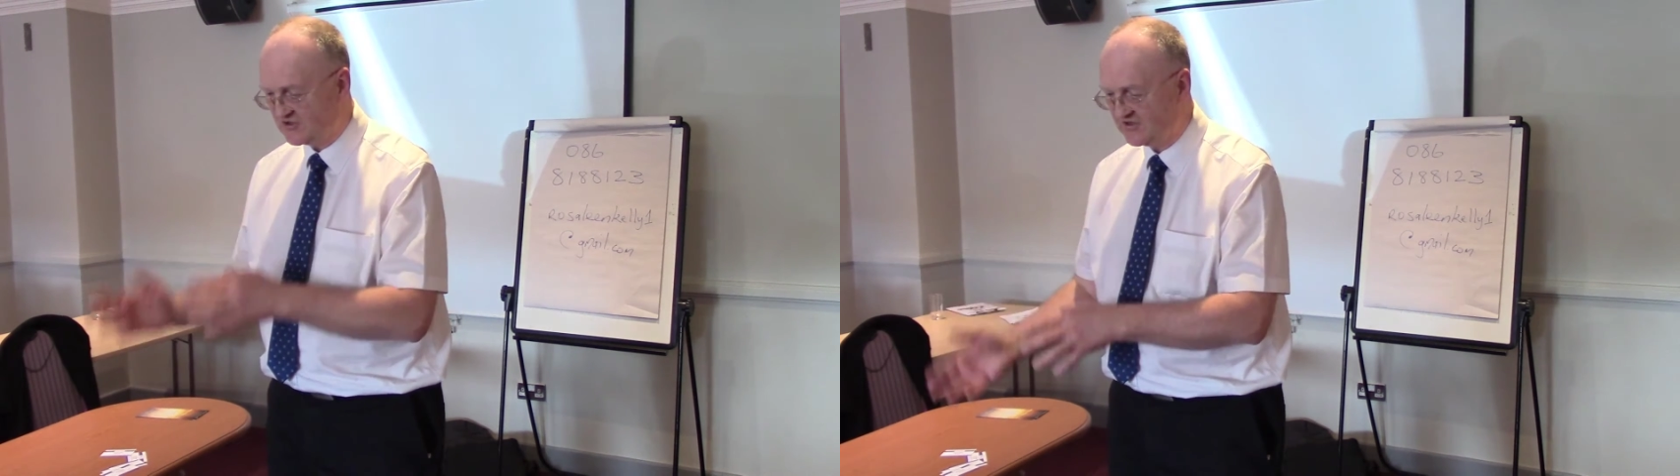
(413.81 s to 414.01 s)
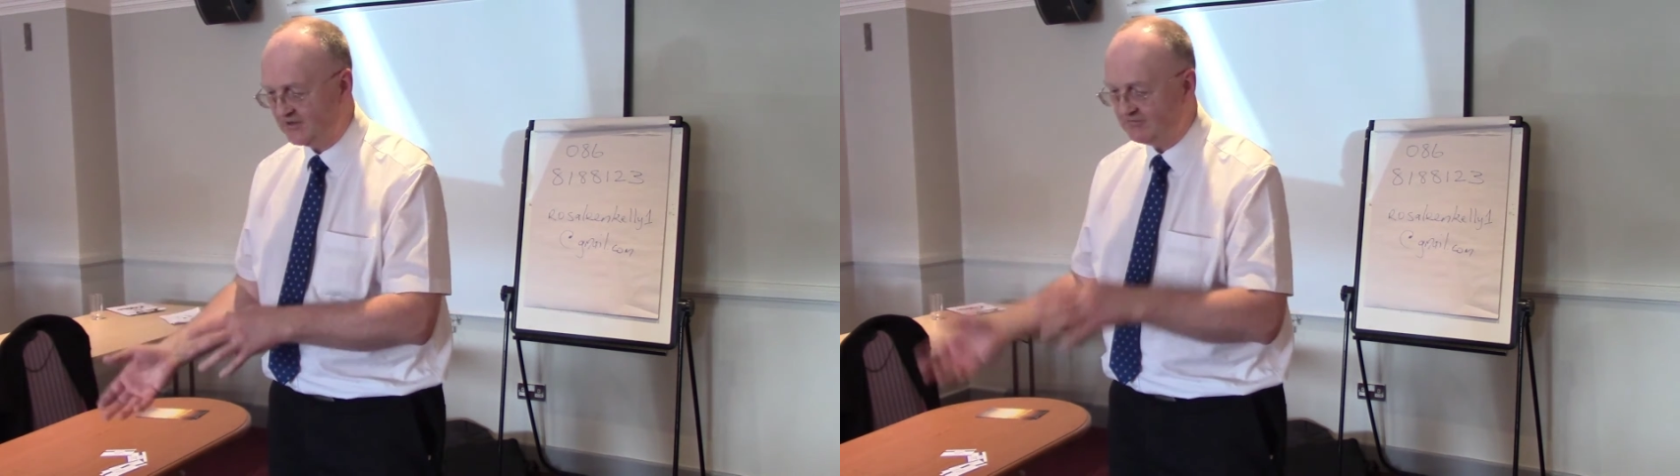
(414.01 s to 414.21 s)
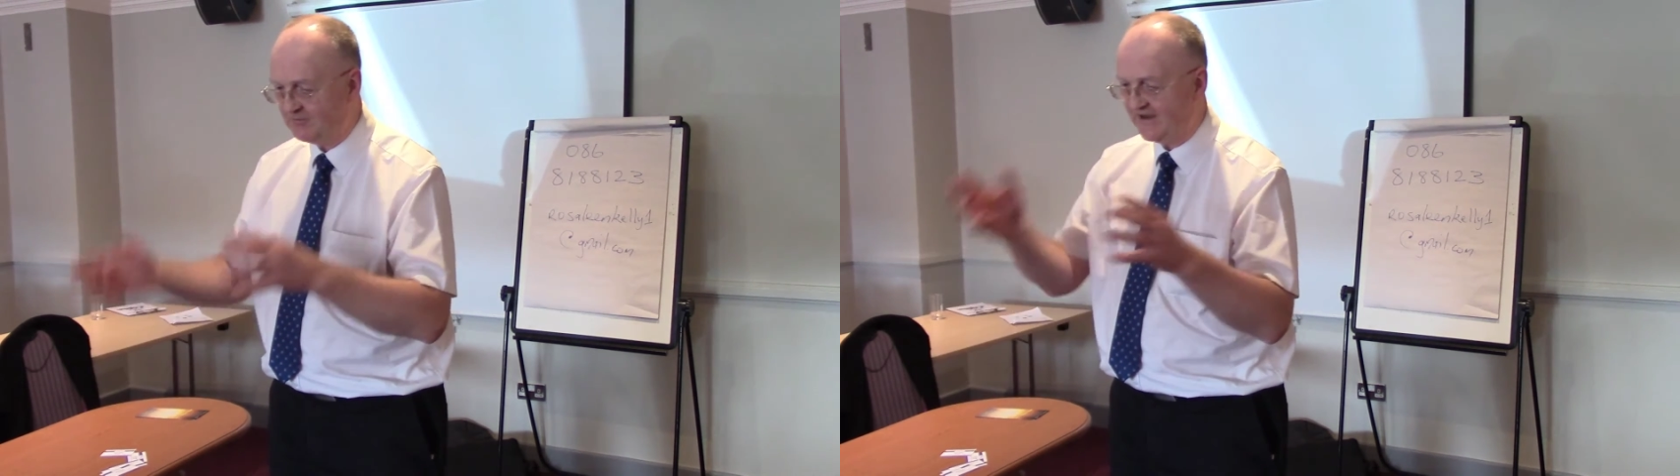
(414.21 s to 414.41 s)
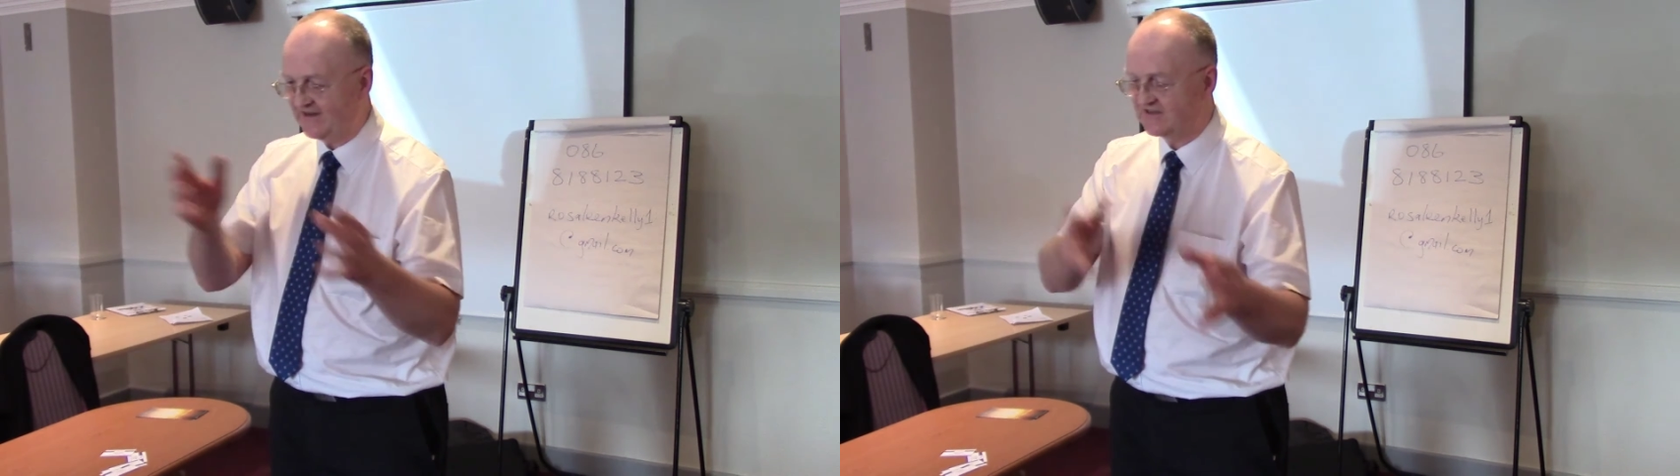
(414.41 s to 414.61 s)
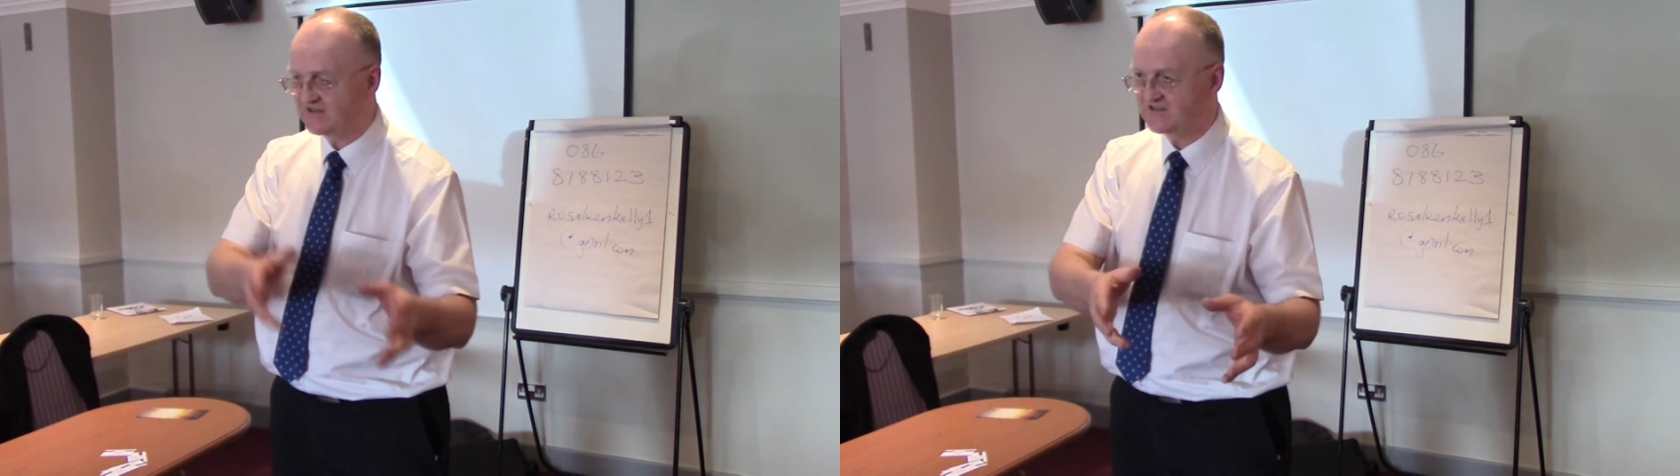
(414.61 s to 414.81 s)
to take me
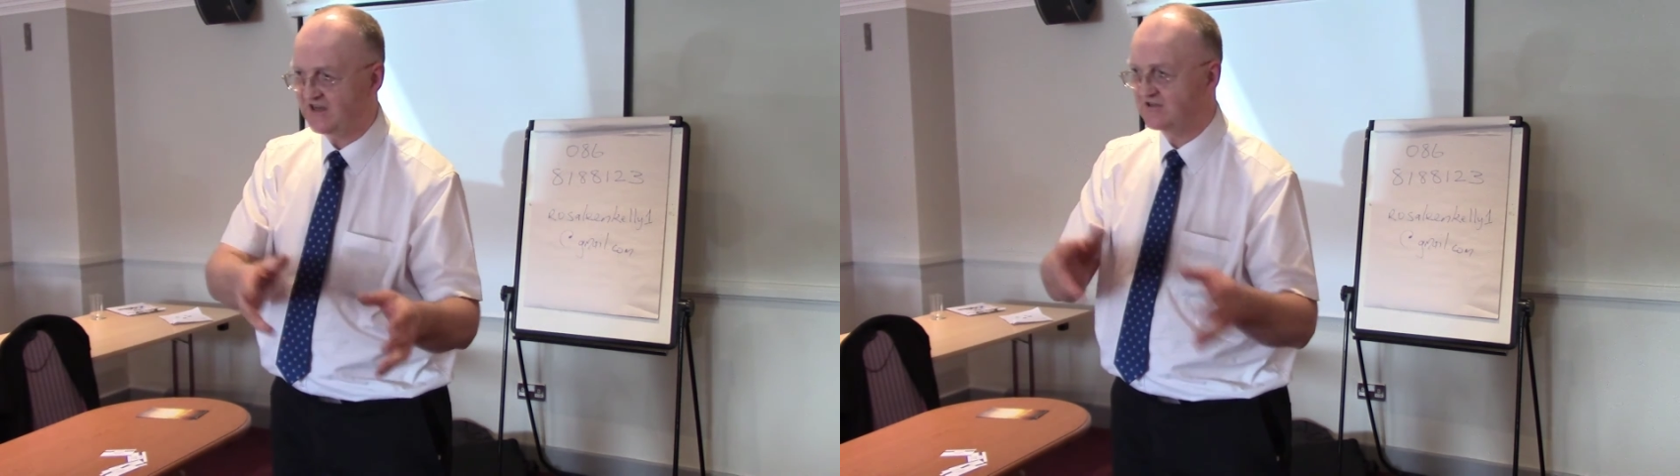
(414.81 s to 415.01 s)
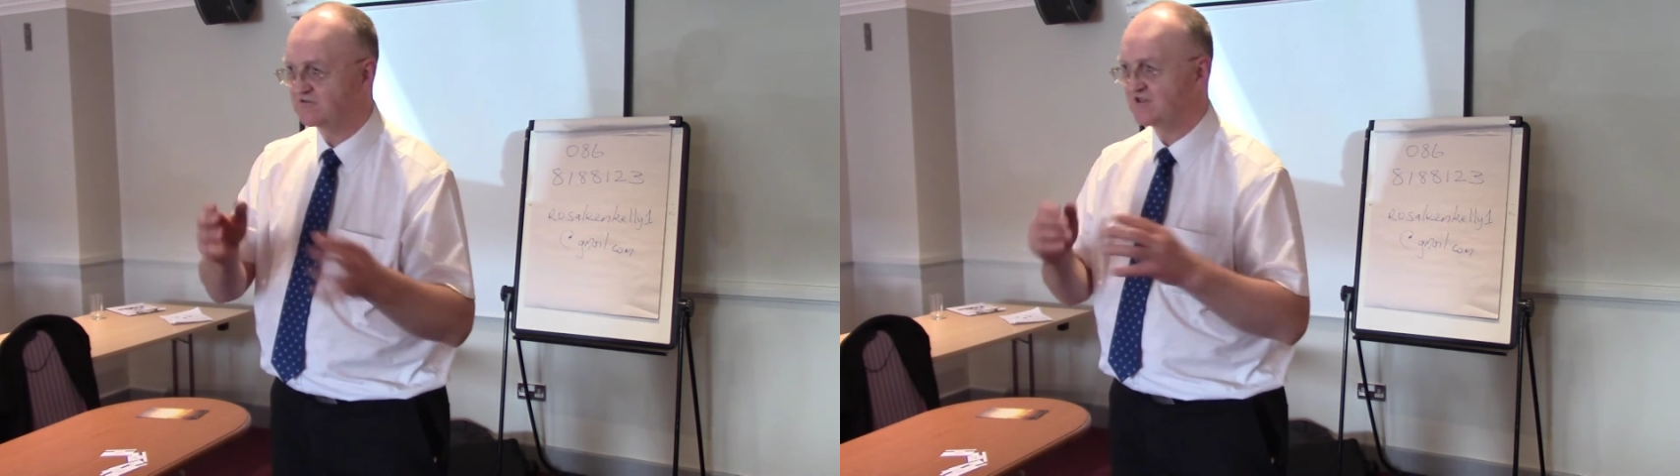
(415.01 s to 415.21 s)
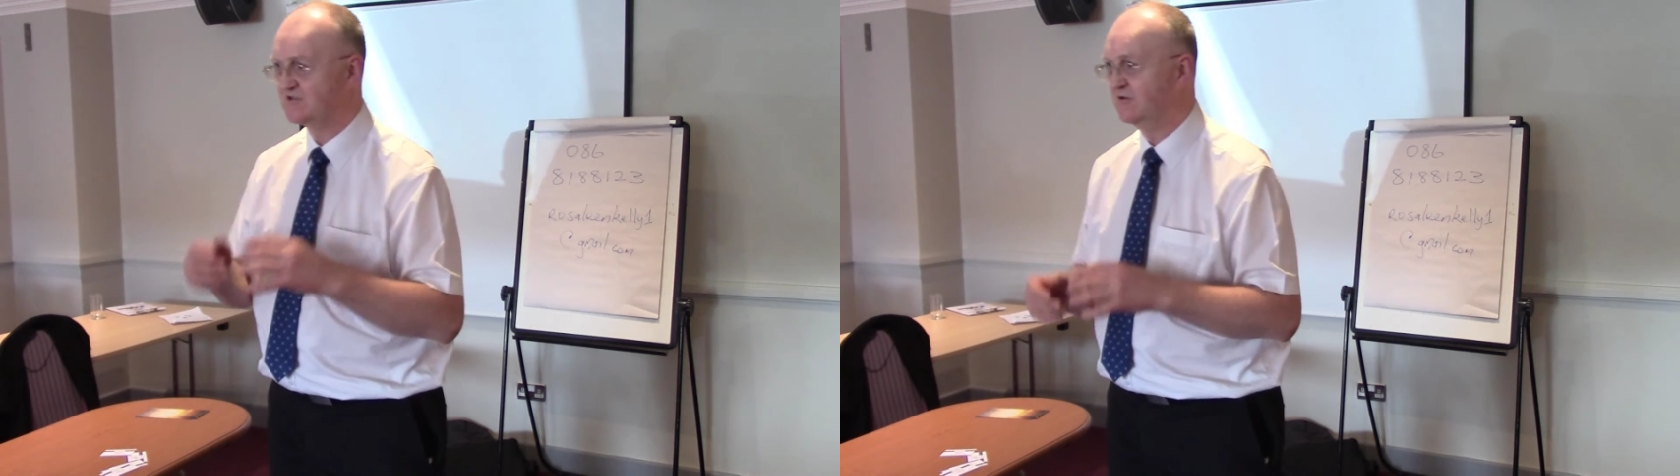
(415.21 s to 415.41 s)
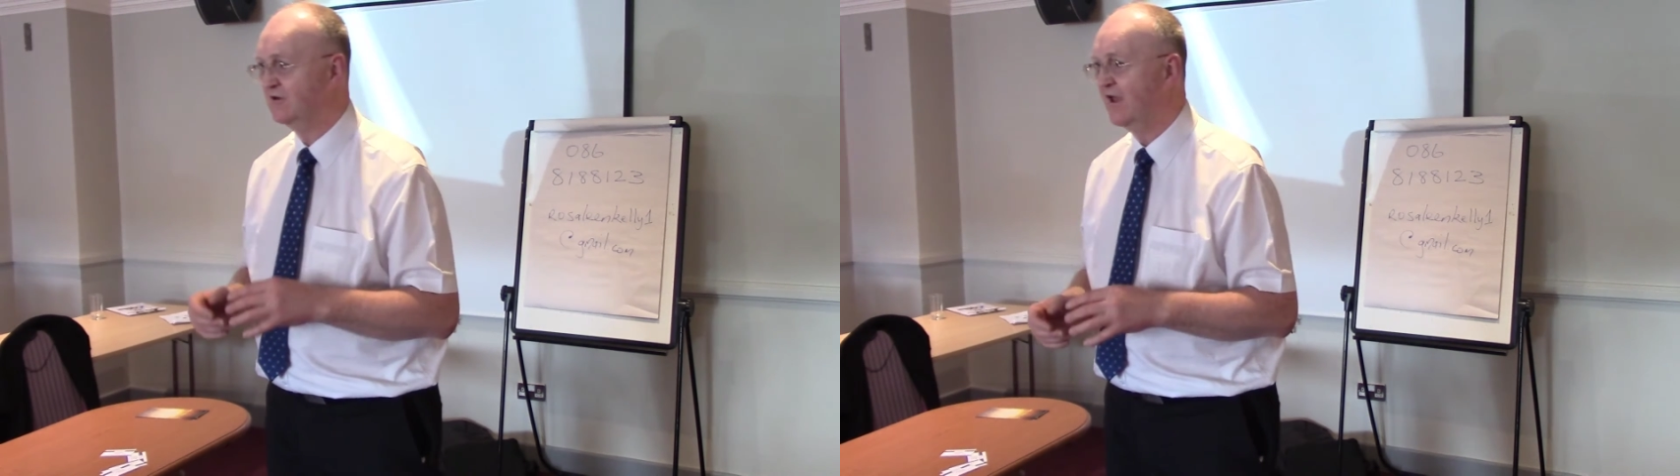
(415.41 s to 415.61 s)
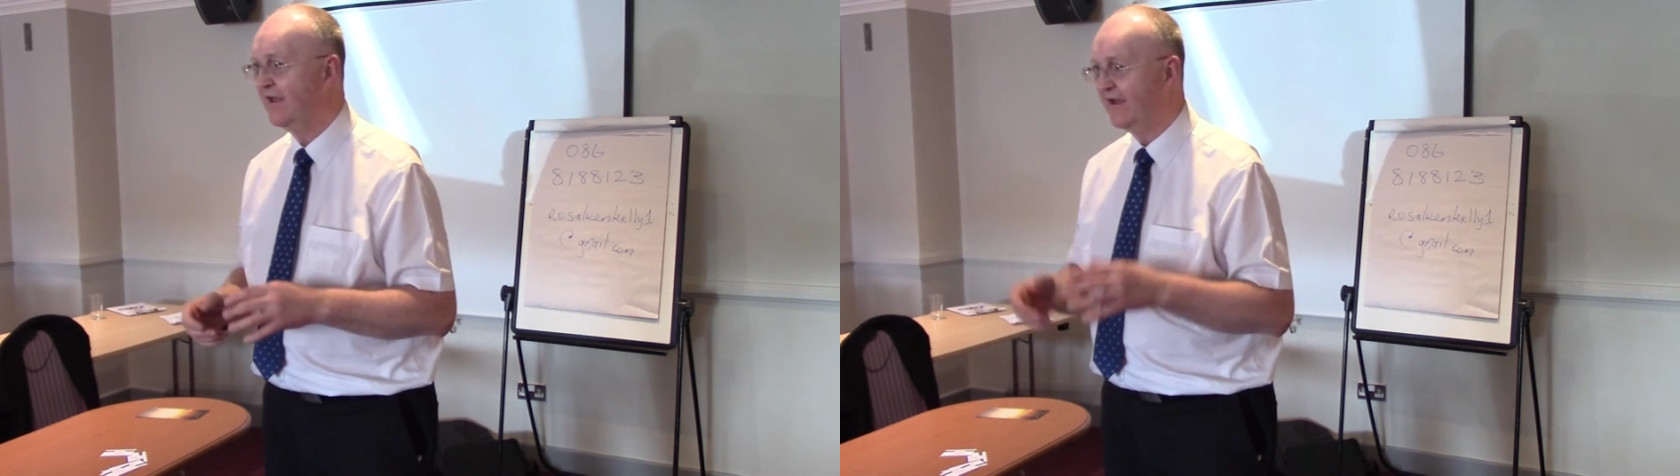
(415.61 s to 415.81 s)
back into secondary school,